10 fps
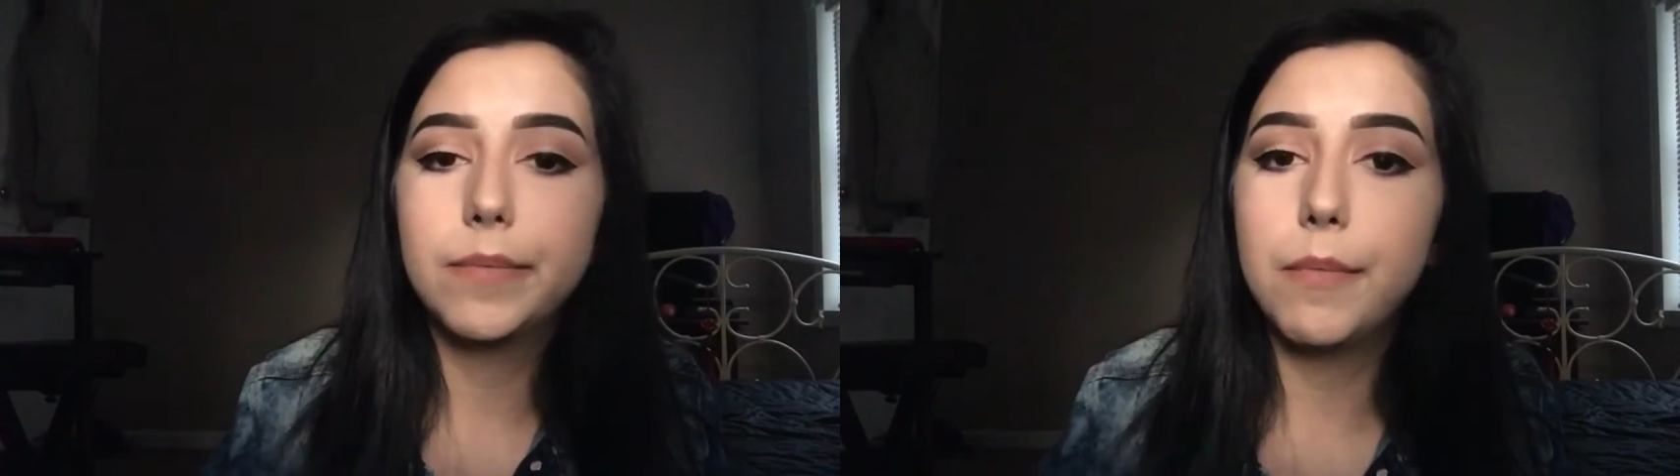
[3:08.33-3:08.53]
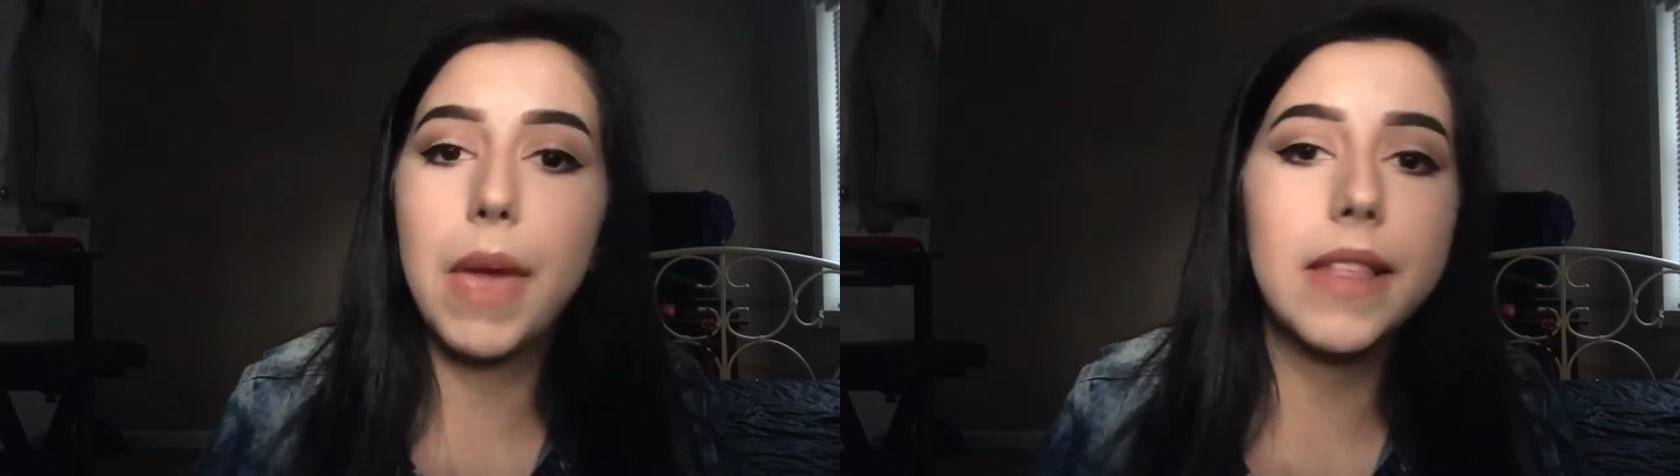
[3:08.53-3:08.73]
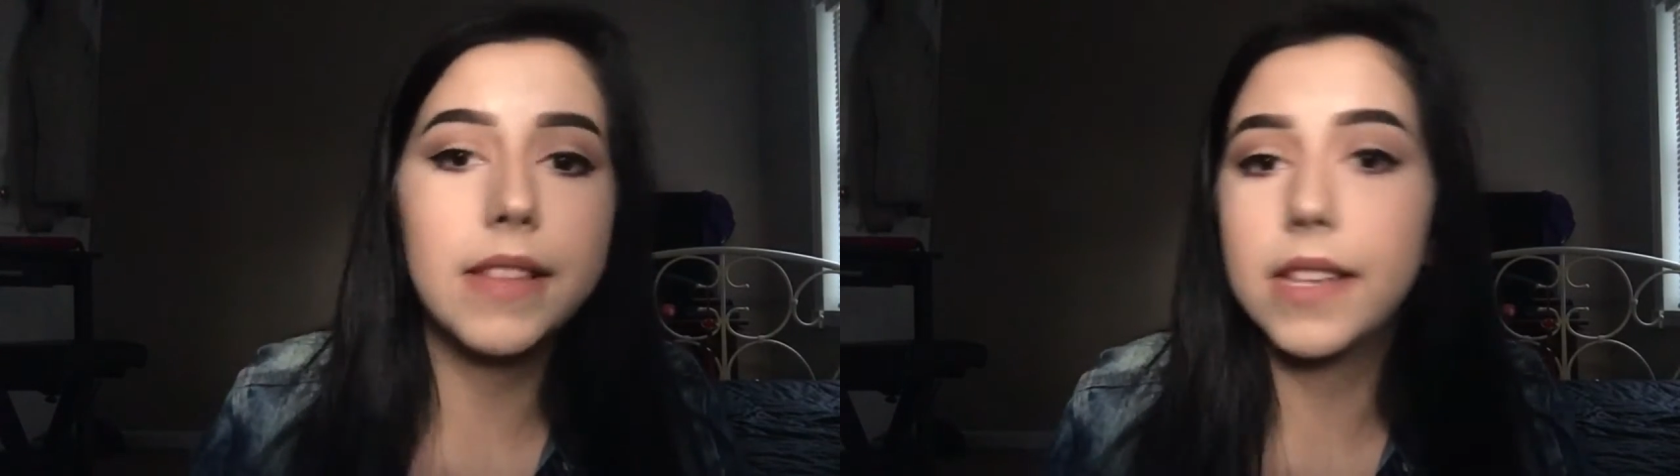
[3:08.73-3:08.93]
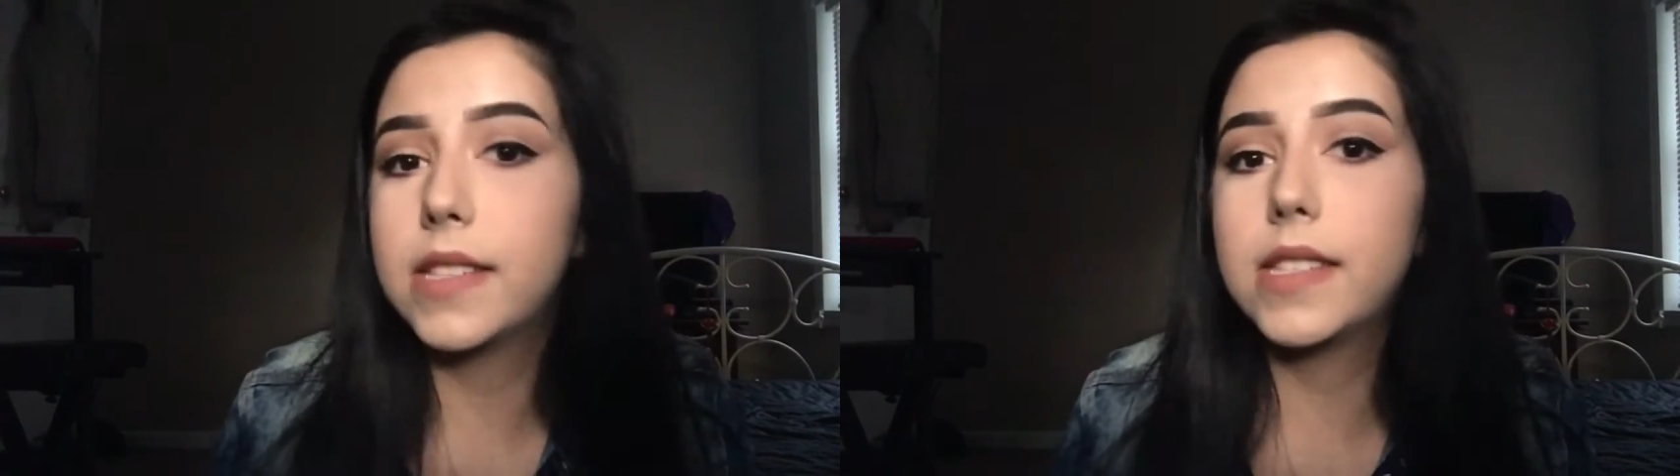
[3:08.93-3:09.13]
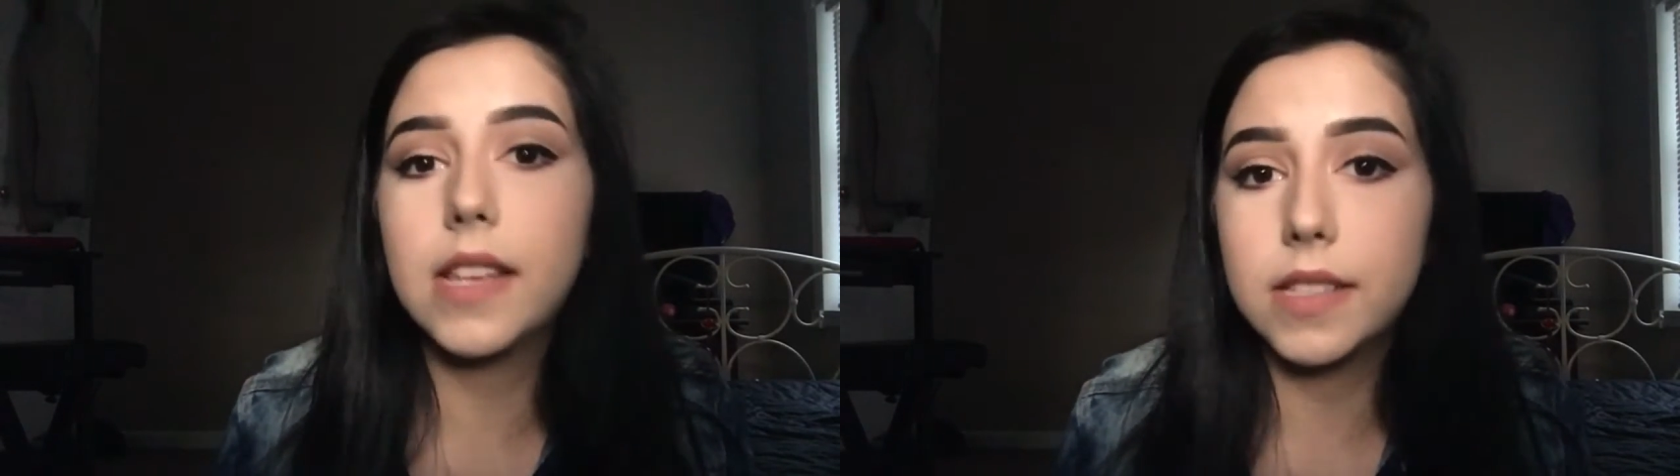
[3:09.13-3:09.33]

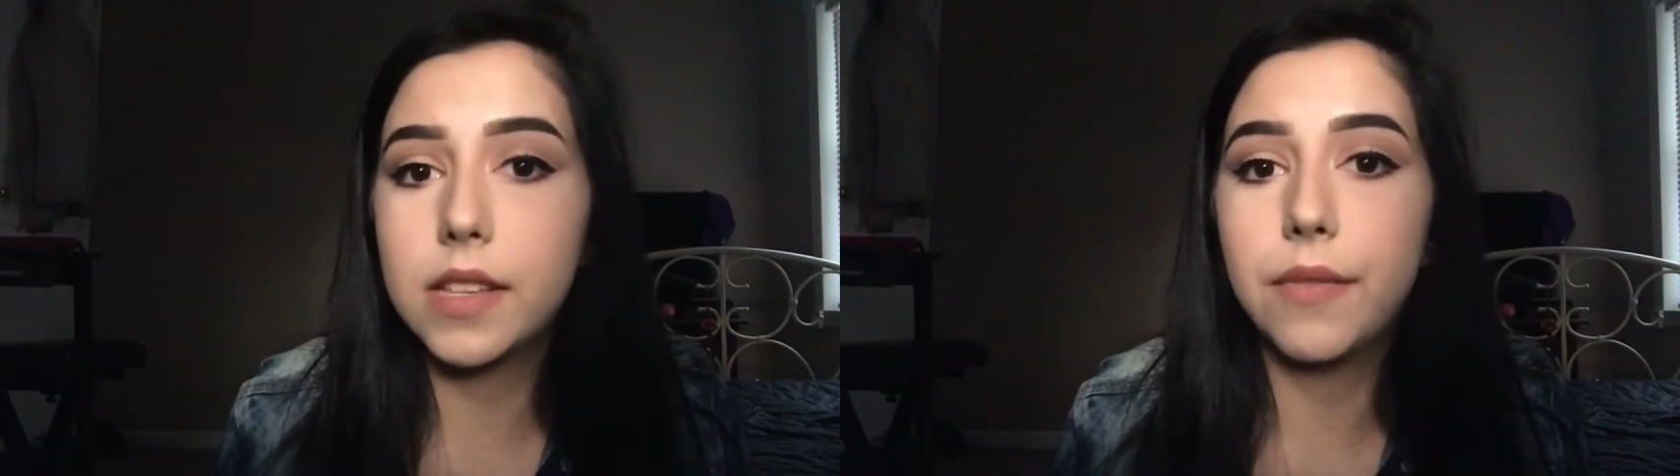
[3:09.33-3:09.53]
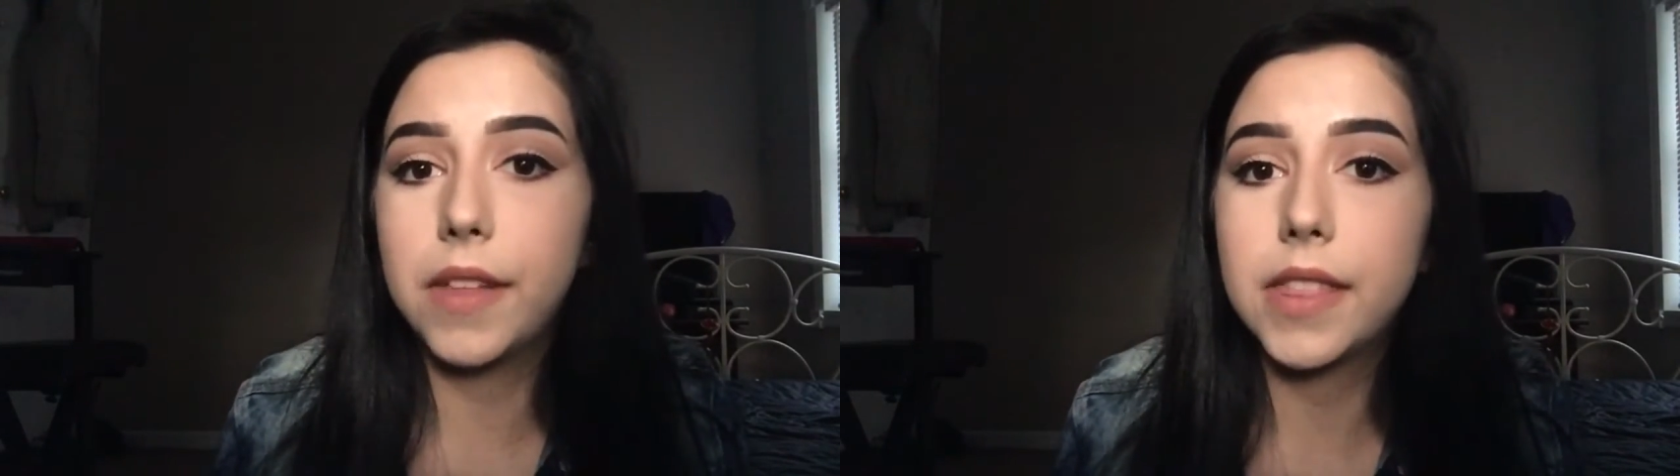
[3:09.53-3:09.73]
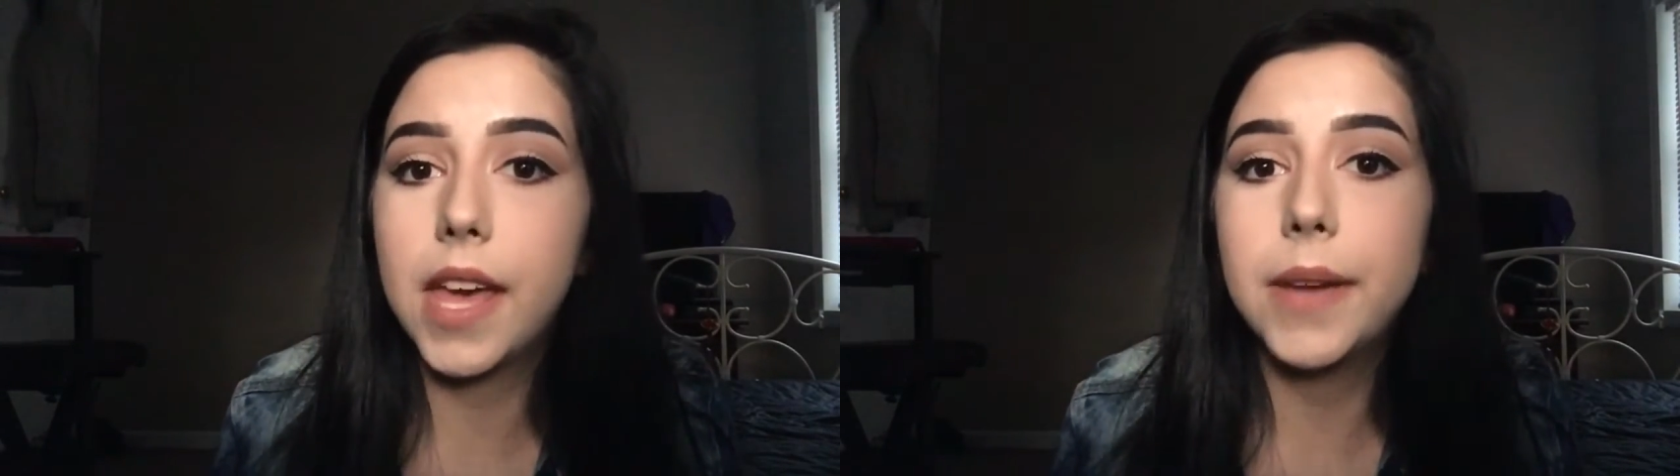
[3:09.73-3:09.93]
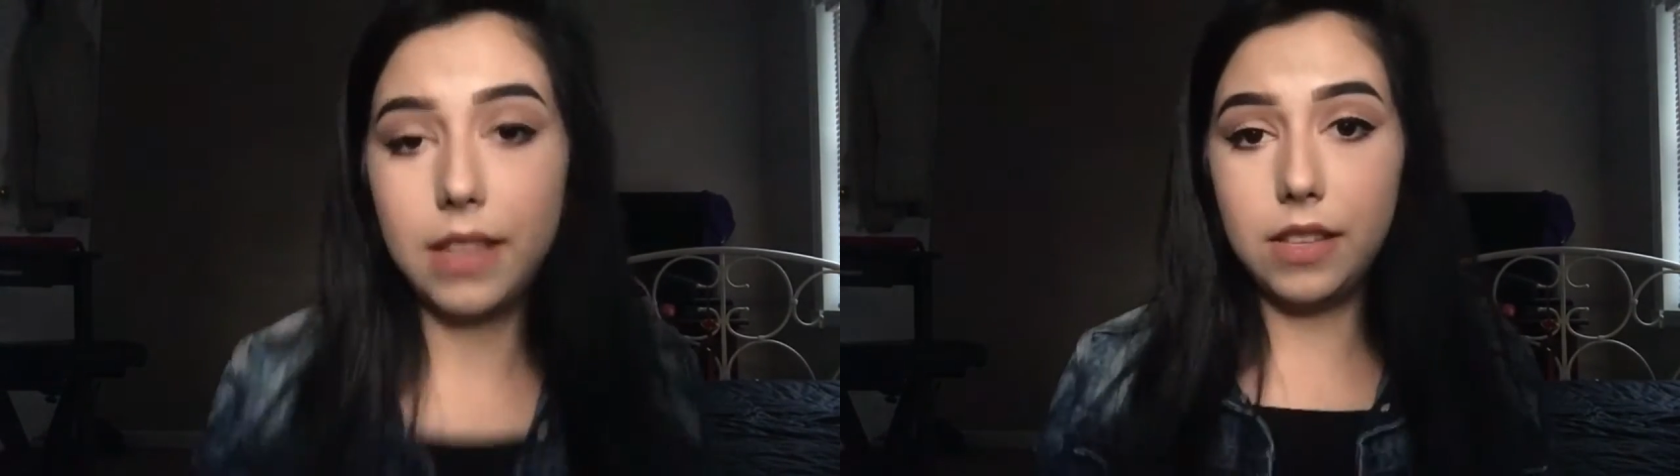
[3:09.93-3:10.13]
maintenance and stuff like that.